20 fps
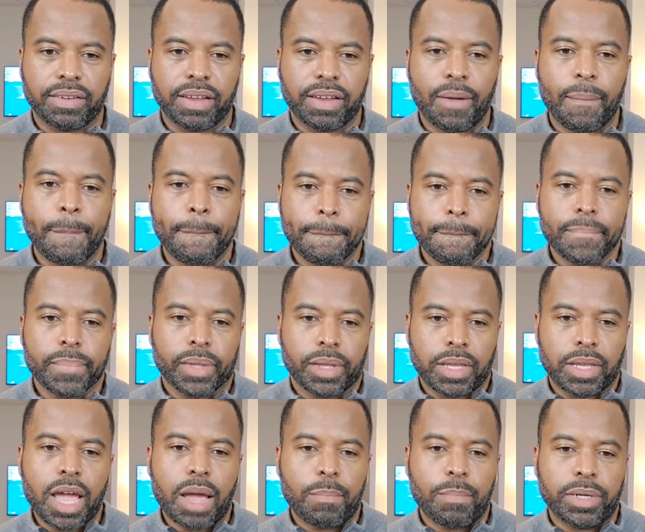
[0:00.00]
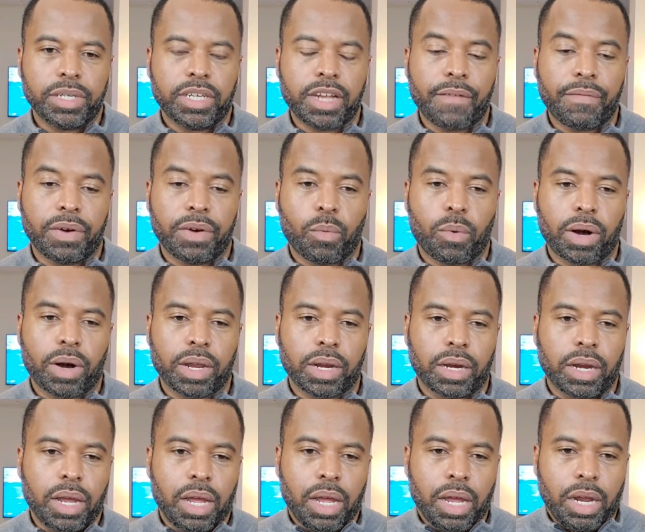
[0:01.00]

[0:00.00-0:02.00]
So yeah, but definitely work it.